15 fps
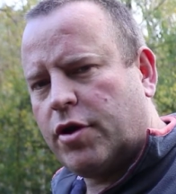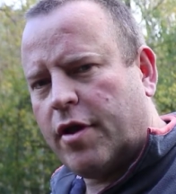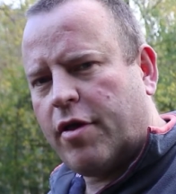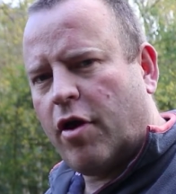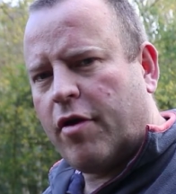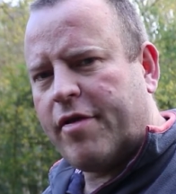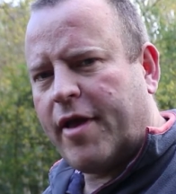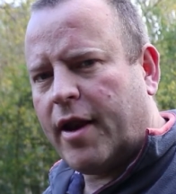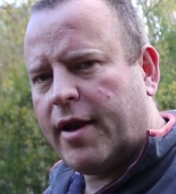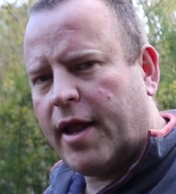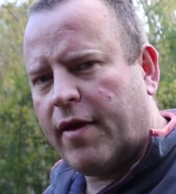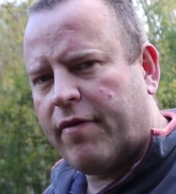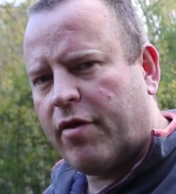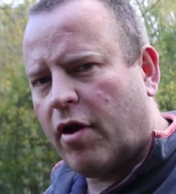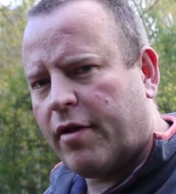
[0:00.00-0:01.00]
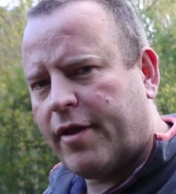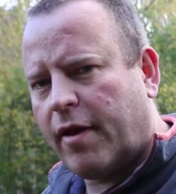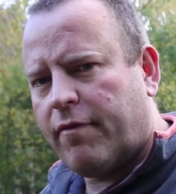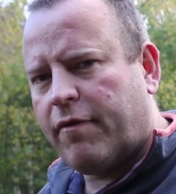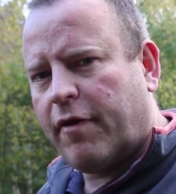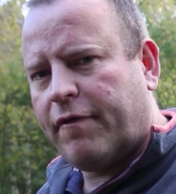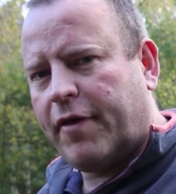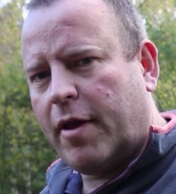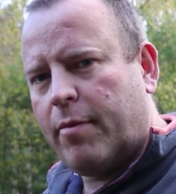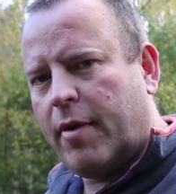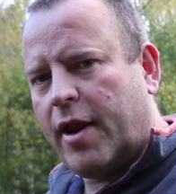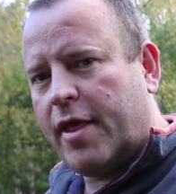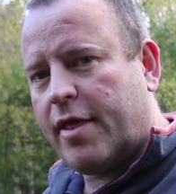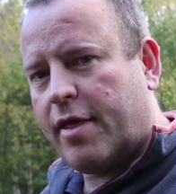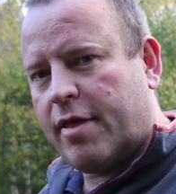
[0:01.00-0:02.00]
going to sort of stand here for sort of 10-15
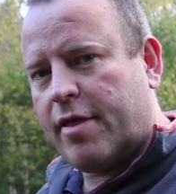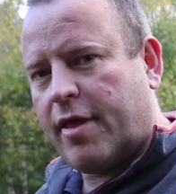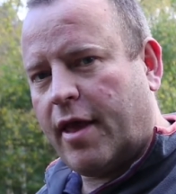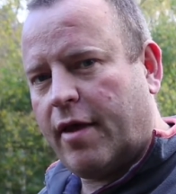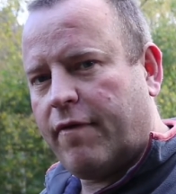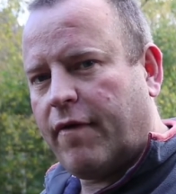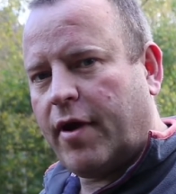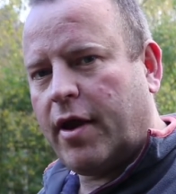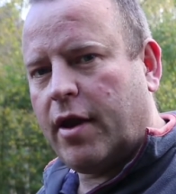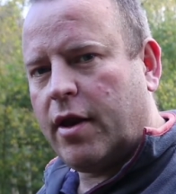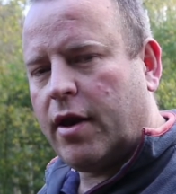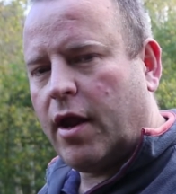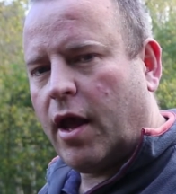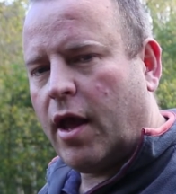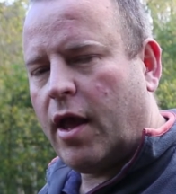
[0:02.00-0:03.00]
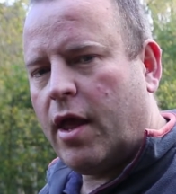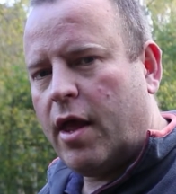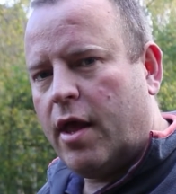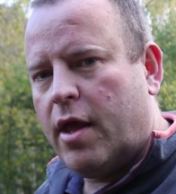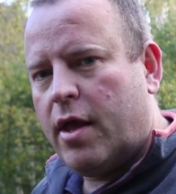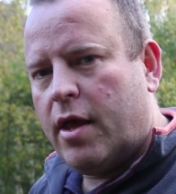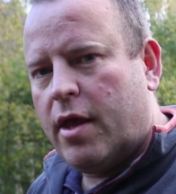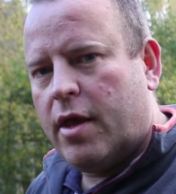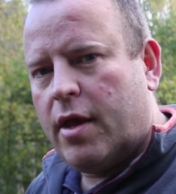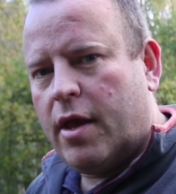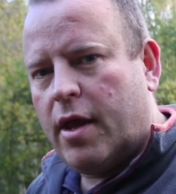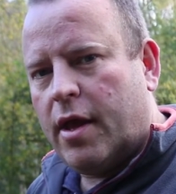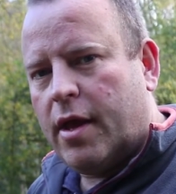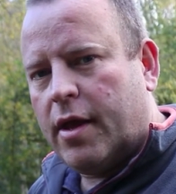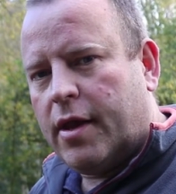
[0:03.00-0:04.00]
minutes and see if I can
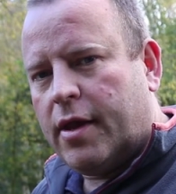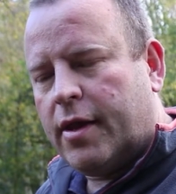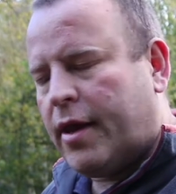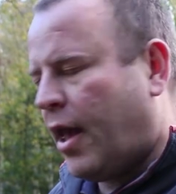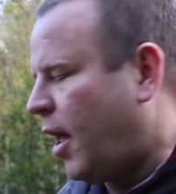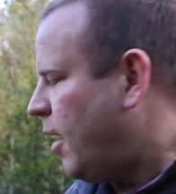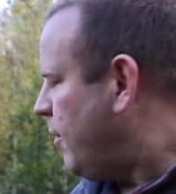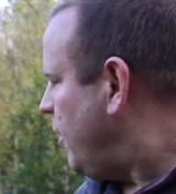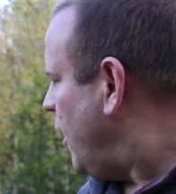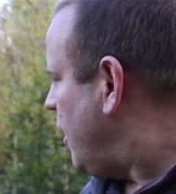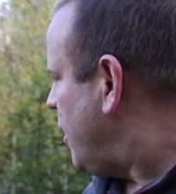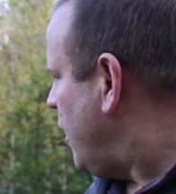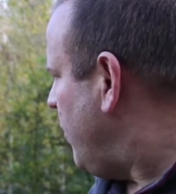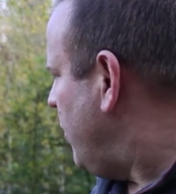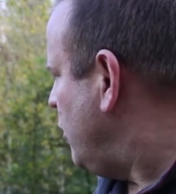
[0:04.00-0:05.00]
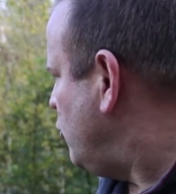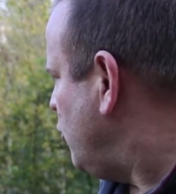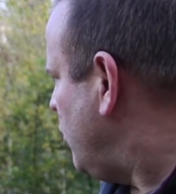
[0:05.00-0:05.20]
get a nice image